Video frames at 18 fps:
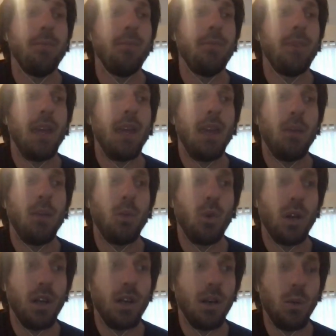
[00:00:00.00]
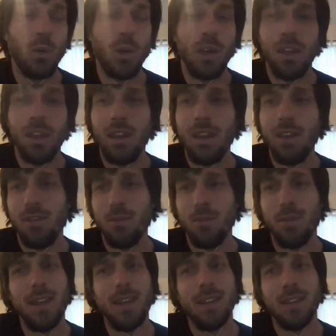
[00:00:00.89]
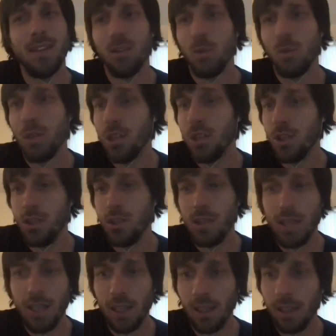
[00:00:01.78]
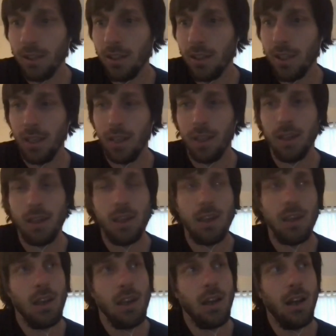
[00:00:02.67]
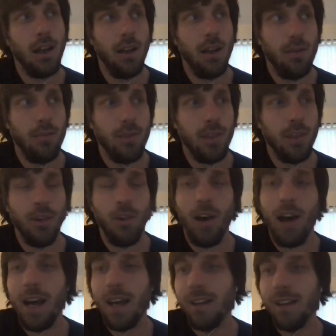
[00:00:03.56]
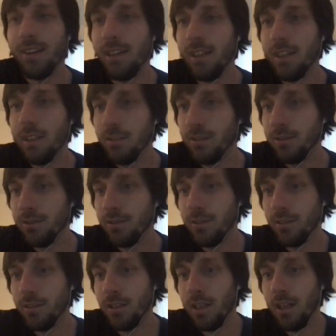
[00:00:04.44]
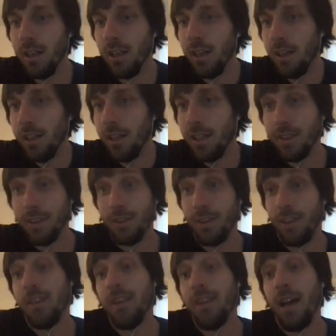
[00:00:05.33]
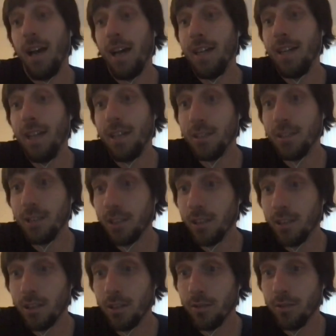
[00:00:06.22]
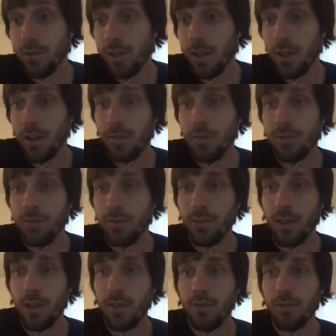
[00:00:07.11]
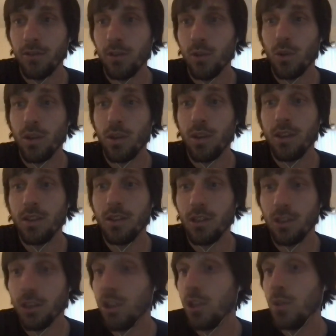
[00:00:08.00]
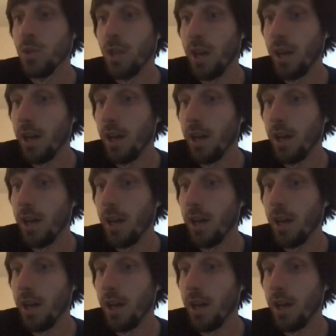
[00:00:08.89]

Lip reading: And where we live in places we shouldn't. Like, I live in the high desert of northeastern Utah.